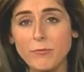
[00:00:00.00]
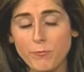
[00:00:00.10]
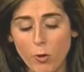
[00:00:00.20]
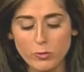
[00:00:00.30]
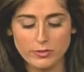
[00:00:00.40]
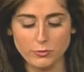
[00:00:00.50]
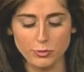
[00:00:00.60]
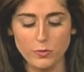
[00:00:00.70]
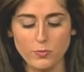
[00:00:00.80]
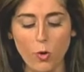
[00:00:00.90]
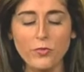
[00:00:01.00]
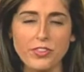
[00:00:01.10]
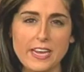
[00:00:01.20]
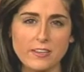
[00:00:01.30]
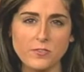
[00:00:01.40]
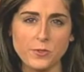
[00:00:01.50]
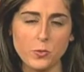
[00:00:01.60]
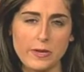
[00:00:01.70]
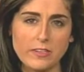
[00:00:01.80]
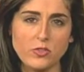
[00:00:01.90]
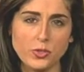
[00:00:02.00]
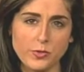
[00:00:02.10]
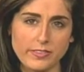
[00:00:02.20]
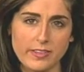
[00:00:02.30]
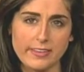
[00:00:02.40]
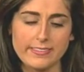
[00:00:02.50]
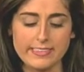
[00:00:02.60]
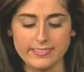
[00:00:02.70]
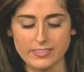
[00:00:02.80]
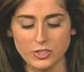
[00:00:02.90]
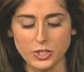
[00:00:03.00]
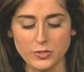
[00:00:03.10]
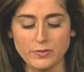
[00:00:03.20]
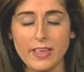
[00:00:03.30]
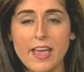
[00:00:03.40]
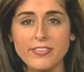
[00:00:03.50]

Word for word: focus groups over the next few weeks to discuss these issues.